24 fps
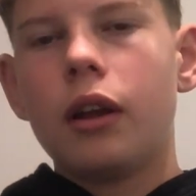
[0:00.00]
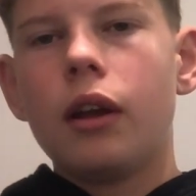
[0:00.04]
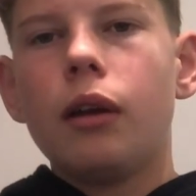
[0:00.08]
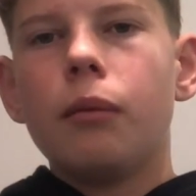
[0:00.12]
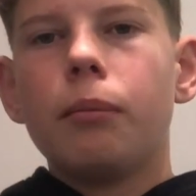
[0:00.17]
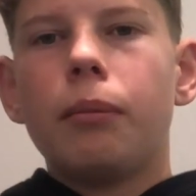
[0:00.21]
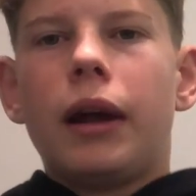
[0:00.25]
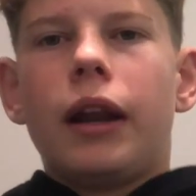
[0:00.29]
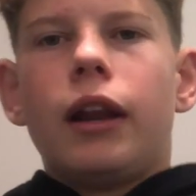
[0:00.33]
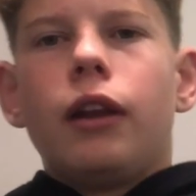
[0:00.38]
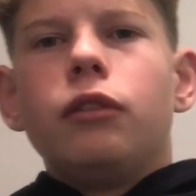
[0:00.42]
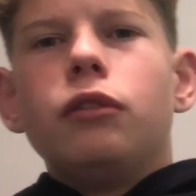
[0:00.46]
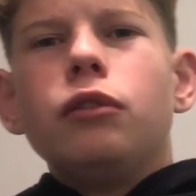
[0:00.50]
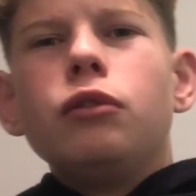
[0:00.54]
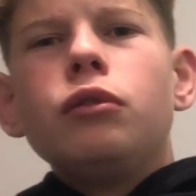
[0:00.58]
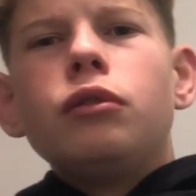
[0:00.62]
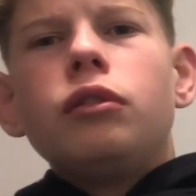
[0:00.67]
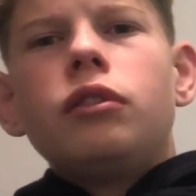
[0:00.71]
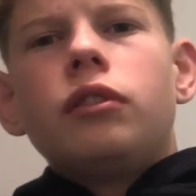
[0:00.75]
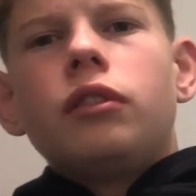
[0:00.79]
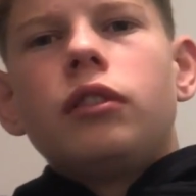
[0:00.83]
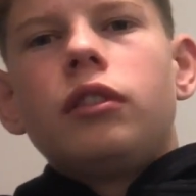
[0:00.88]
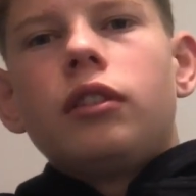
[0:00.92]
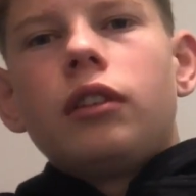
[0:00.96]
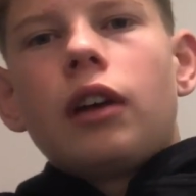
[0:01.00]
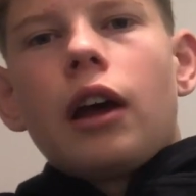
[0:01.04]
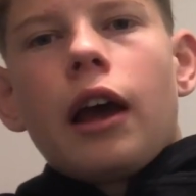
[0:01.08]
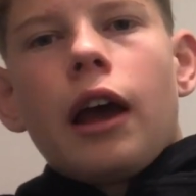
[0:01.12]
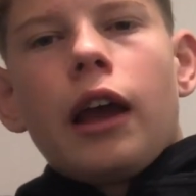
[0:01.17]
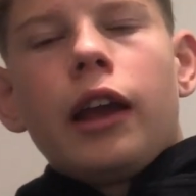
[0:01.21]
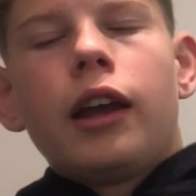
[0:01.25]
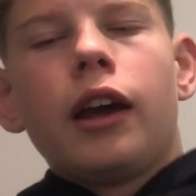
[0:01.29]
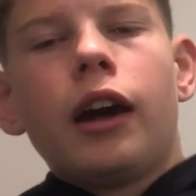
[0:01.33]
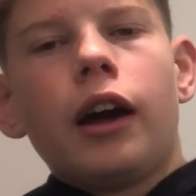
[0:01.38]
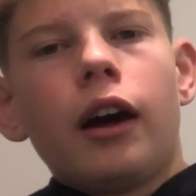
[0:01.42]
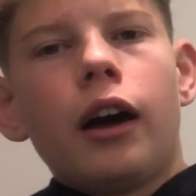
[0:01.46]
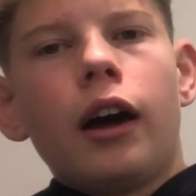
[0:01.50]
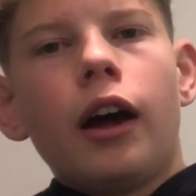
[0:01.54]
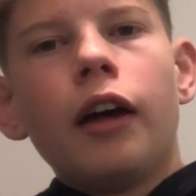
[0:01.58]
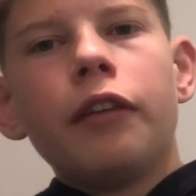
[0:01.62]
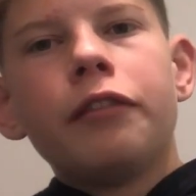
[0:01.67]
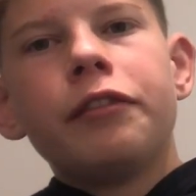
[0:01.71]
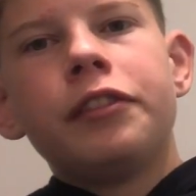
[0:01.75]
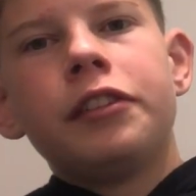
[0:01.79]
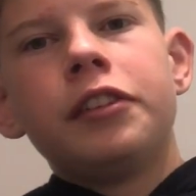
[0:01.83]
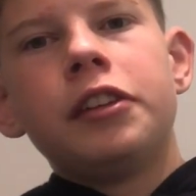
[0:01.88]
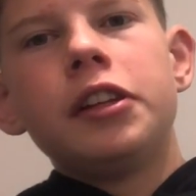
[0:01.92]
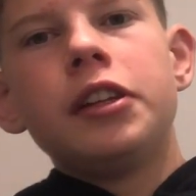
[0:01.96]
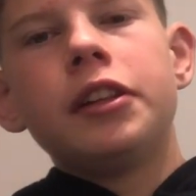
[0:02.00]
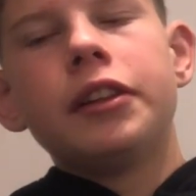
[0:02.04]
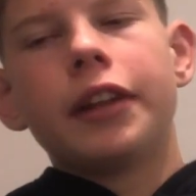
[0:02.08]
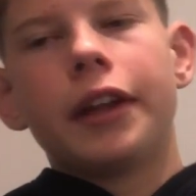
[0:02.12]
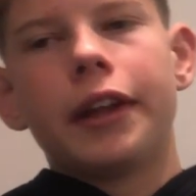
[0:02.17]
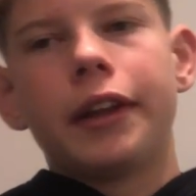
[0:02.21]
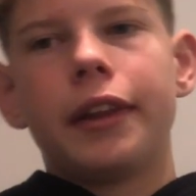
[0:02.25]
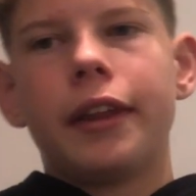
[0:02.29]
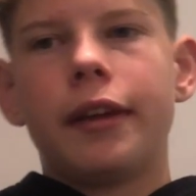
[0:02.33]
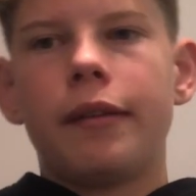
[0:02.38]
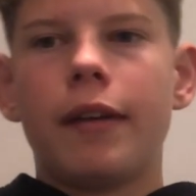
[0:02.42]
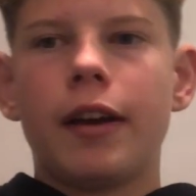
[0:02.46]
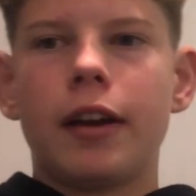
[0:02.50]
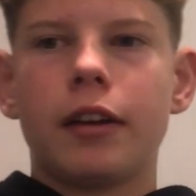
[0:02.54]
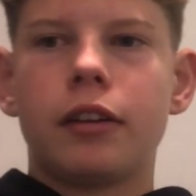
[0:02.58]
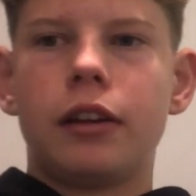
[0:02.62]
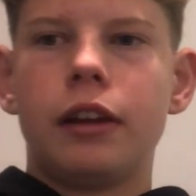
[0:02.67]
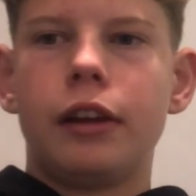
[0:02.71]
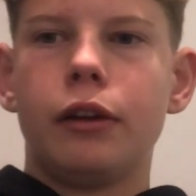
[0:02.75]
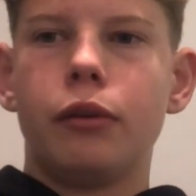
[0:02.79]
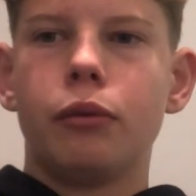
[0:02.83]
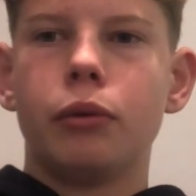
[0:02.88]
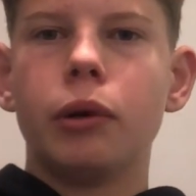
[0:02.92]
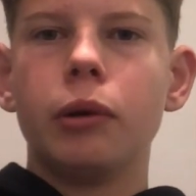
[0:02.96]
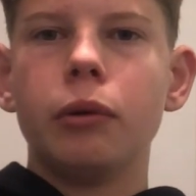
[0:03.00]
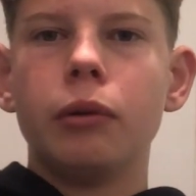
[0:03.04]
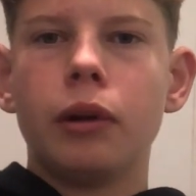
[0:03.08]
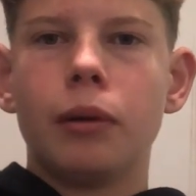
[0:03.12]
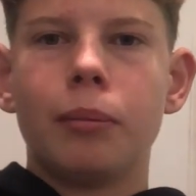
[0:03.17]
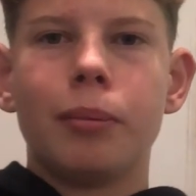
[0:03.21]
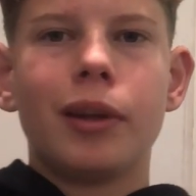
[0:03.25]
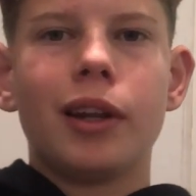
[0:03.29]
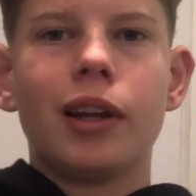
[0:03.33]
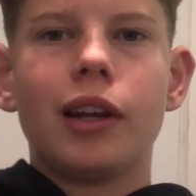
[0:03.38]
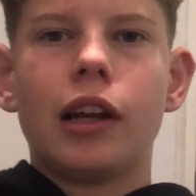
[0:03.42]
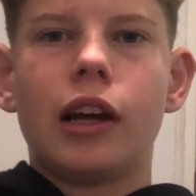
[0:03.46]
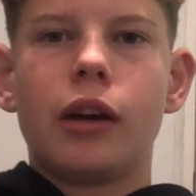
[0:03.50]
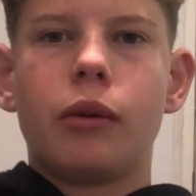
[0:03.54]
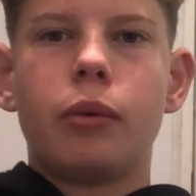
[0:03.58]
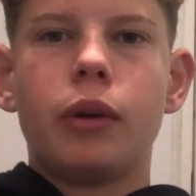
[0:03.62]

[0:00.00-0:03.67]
But I have seen that they've actually grown a bit.